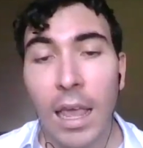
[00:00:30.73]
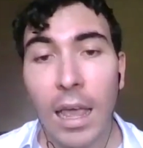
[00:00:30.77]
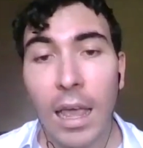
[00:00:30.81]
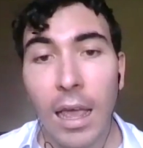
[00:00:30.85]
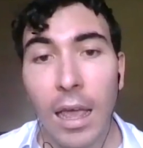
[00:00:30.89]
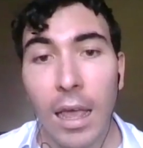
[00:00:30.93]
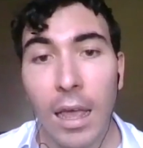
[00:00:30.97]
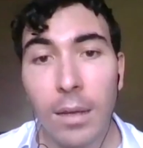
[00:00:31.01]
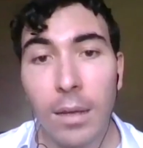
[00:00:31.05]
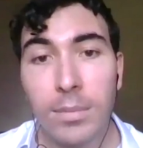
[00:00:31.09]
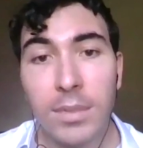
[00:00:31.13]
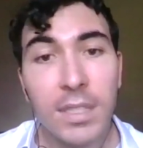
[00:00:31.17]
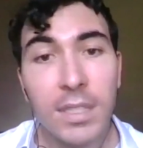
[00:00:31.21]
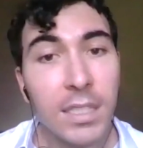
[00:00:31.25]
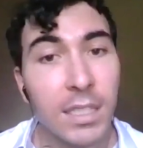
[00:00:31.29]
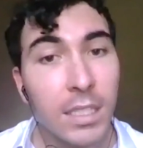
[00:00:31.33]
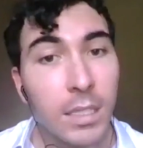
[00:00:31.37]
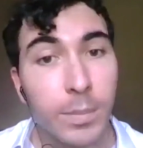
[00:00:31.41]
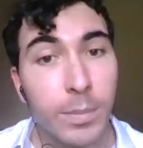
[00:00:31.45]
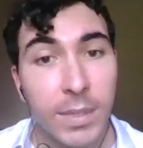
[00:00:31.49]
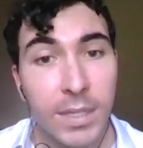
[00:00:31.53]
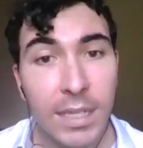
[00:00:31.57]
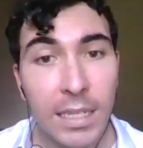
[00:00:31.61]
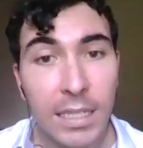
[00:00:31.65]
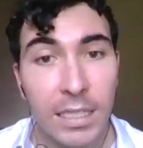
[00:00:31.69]

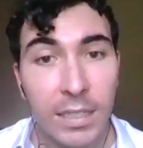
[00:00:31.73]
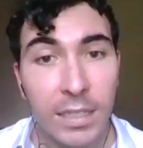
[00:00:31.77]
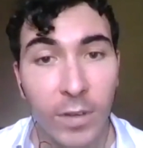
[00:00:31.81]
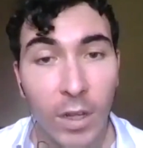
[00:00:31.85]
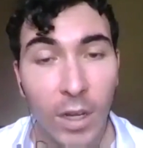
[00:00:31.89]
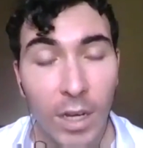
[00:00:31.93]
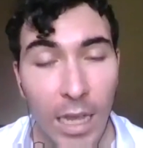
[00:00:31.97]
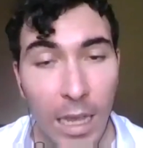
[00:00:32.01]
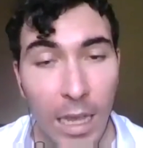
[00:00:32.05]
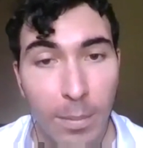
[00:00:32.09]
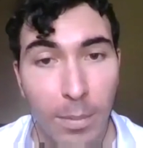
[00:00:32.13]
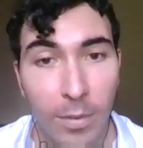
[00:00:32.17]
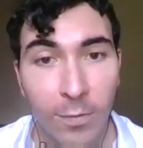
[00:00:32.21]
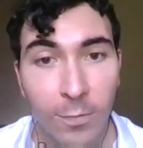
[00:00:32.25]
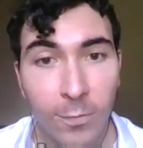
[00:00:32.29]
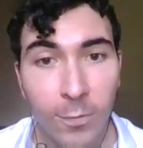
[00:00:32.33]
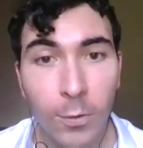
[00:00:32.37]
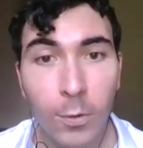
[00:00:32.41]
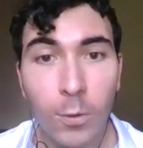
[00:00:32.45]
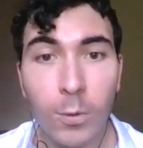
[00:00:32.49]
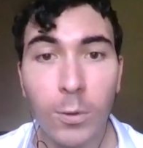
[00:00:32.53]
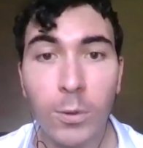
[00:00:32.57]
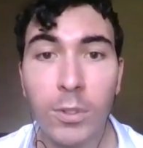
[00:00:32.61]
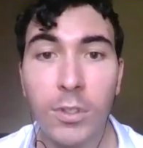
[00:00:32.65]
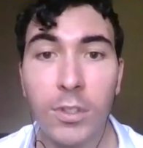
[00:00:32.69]
60% of our labor
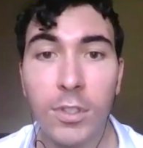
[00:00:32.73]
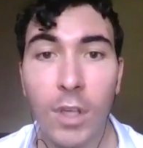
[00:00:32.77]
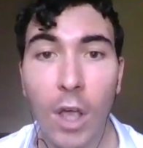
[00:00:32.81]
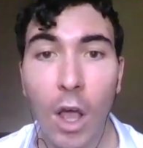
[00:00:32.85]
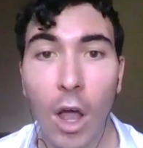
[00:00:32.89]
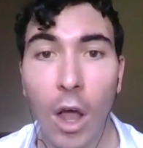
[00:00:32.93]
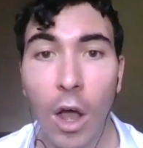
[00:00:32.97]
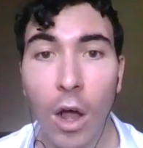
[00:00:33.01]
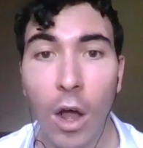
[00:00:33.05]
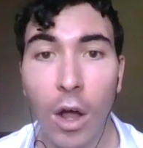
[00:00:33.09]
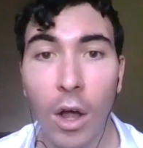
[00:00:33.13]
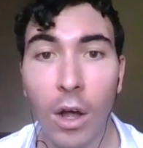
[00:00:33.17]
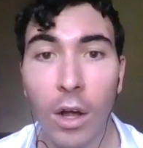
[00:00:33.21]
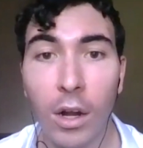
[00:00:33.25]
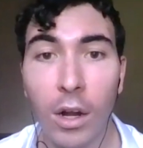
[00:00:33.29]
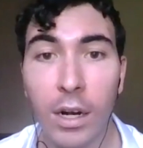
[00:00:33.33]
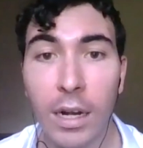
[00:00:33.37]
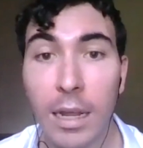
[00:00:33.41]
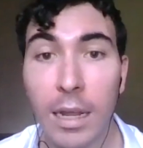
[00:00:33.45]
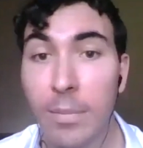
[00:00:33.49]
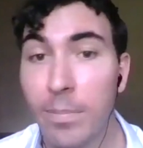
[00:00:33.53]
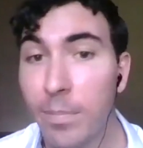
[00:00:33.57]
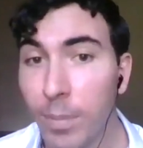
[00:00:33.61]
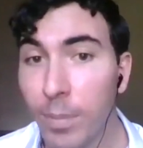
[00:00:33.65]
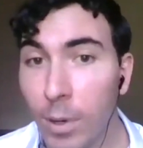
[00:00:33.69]
force are
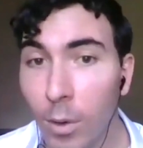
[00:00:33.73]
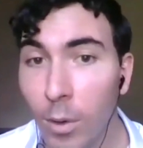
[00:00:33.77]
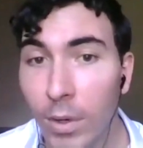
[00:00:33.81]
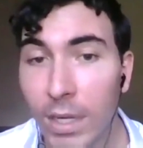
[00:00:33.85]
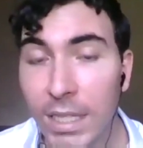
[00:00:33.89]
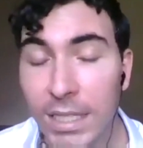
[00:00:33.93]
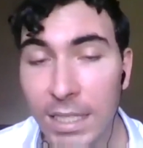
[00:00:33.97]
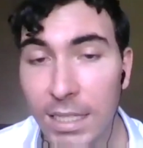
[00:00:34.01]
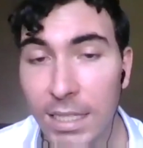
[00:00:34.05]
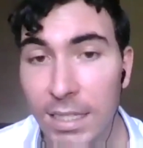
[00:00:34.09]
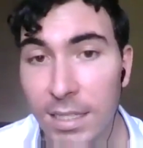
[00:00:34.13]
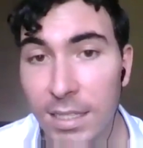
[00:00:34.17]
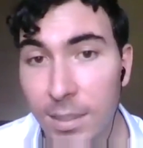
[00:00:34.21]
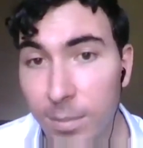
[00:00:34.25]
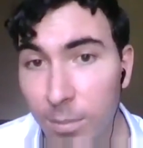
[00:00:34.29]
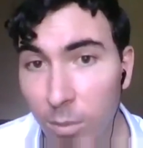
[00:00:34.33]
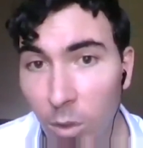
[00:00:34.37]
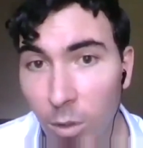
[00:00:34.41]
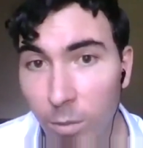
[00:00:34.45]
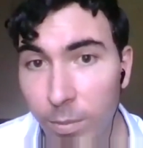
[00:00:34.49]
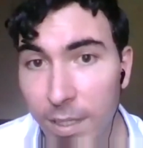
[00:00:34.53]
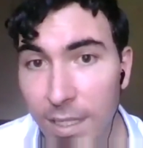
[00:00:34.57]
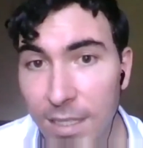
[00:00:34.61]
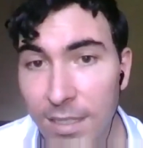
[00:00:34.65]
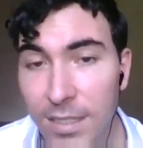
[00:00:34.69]
employed in a
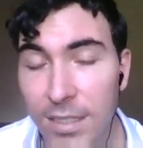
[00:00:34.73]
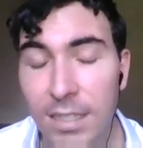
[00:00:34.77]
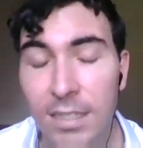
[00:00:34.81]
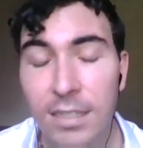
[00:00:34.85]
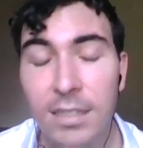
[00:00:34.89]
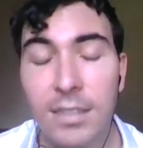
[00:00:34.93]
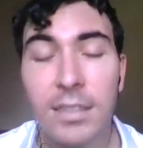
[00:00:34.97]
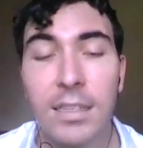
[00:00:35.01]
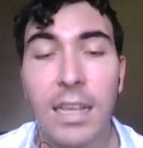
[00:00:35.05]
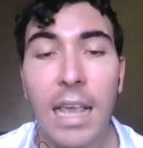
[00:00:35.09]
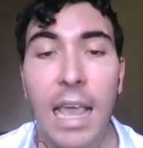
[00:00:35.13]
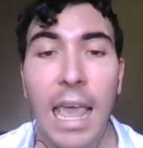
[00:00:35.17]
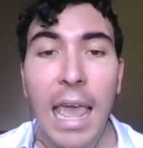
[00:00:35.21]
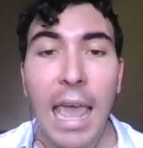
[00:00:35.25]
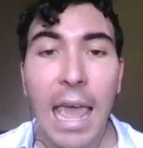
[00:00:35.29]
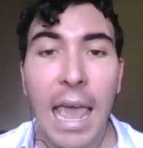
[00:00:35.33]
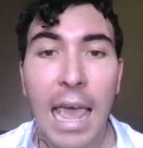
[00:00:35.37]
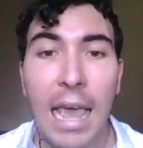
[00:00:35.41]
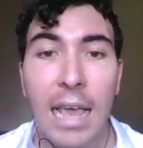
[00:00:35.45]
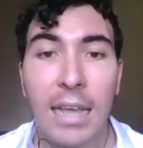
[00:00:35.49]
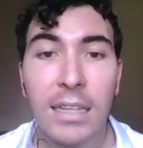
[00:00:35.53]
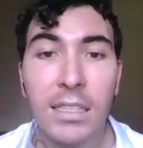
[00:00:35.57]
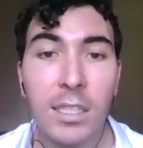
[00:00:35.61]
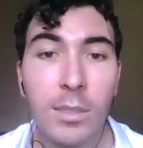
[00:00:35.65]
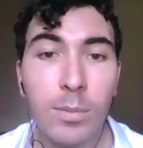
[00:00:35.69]
small business,
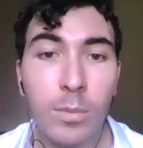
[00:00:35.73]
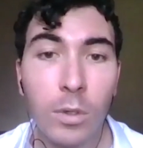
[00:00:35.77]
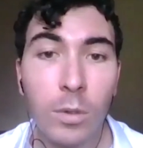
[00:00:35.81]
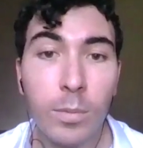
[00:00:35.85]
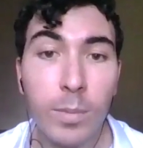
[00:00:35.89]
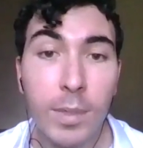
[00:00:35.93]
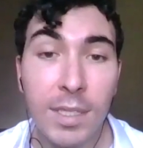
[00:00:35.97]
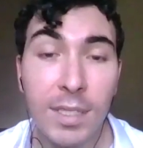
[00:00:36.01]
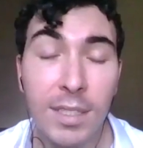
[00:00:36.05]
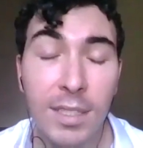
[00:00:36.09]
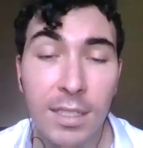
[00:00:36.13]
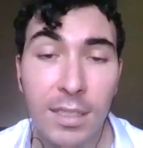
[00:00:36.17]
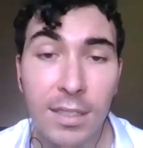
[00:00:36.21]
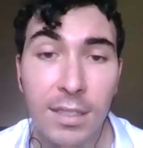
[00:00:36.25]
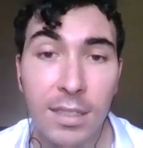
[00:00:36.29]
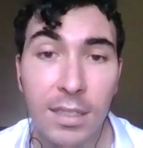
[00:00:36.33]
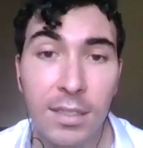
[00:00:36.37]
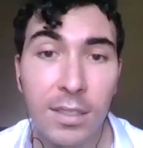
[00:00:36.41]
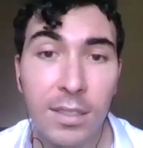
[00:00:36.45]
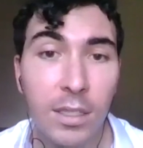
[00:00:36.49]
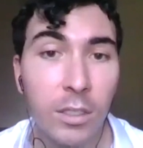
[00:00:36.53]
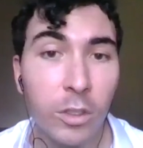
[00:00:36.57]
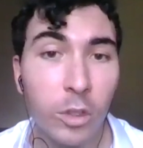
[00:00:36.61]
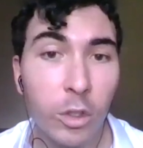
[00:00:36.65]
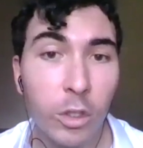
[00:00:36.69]
and small
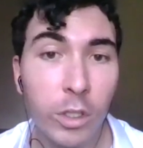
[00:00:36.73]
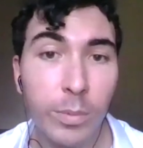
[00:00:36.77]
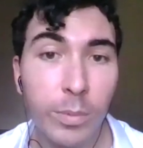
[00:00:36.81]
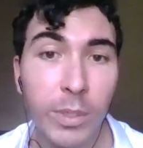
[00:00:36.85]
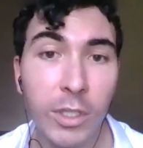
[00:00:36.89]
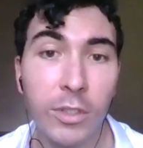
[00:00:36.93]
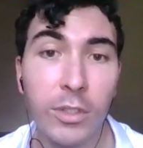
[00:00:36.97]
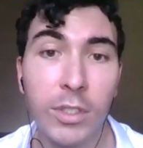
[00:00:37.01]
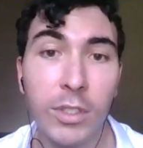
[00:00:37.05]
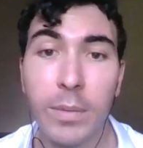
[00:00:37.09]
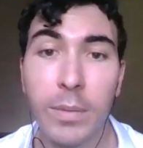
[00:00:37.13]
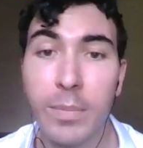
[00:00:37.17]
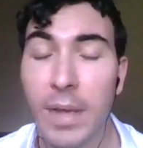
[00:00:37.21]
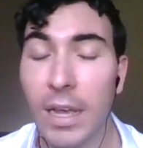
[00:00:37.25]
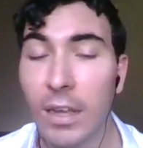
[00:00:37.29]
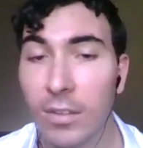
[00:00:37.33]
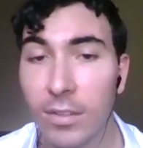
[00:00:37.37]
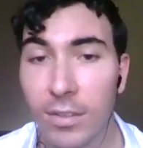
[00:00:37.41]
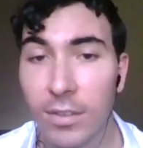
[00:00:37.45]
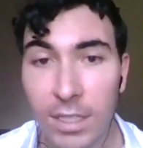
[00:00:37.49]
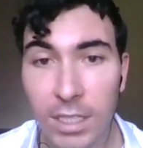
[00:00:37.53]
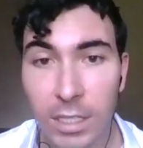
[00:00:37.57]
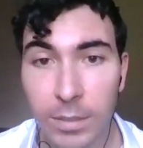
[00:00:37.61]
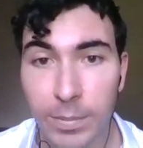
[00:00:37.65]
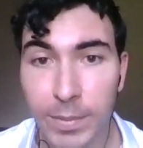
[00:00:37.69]
businesses contribute about
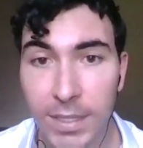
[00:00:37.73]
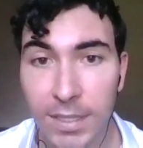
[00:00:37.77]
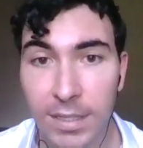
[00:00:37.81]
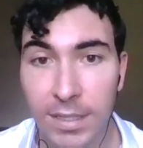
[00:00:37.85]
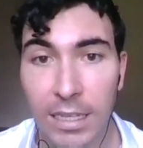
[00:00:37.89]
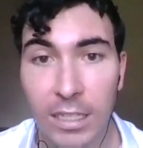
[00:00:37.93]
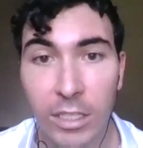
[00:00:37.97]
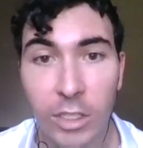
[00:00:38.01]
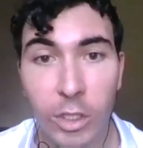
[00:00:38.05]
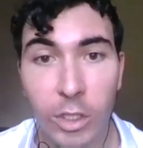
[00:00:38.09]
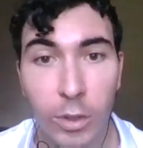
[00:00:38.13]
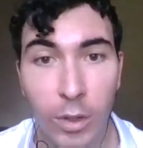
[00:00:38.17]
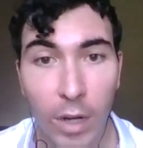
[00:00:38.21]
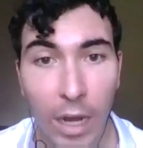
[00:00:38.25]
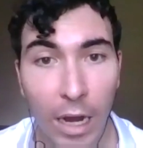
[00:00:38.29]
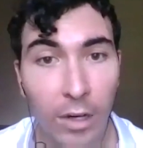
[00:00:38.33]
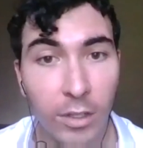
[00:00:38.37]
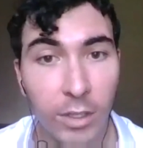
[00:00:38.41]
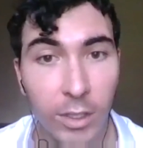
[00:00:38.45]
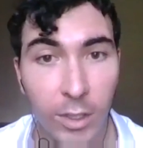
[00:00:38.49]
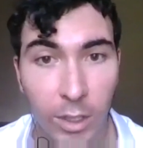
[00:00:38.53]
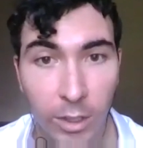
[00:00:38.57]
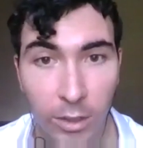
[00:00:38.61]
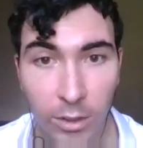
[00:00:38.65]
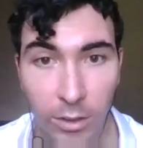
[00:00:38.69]
30% to
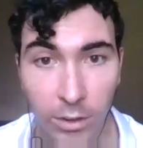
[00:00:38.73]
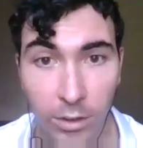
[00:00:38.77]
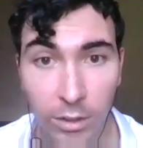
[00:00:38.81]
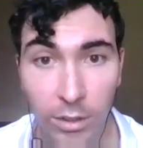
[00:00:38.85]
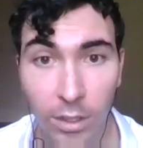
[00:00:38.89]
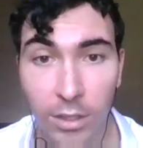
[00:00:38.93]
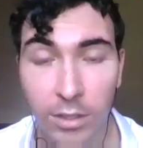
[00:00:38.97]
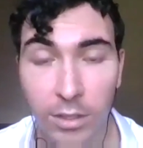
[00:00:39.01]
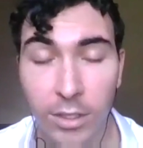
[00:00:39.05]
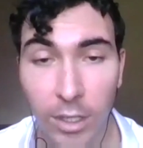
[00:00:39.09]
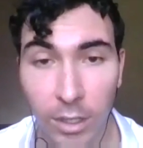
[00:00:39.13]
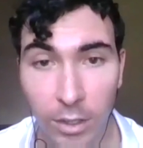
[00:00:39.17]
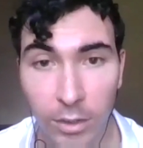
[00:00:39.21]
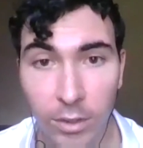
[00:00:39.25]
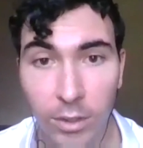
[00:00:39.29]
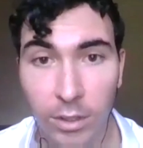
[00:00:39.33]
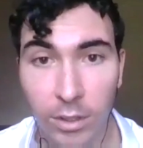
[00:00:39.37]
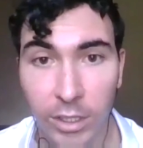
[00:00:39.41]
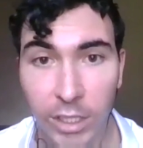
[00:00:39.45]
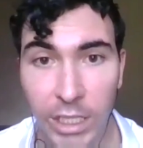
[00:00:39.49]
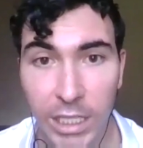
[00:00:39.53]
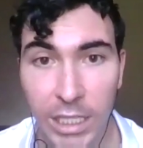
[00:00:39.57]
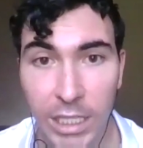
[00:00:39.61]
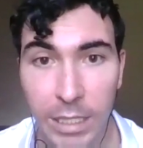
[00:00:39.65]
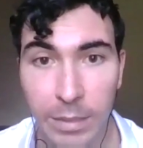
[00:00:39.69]
our total
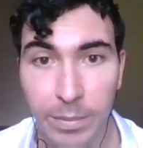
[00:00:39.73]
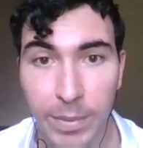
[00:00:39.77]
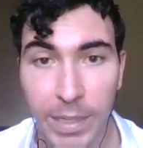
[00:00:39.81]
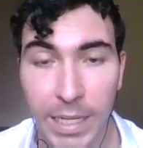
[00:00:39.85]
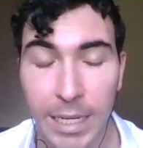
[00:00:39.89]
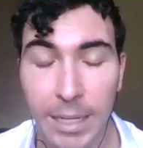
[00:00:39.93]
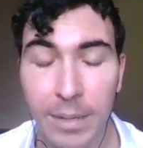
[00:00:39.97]
GDP.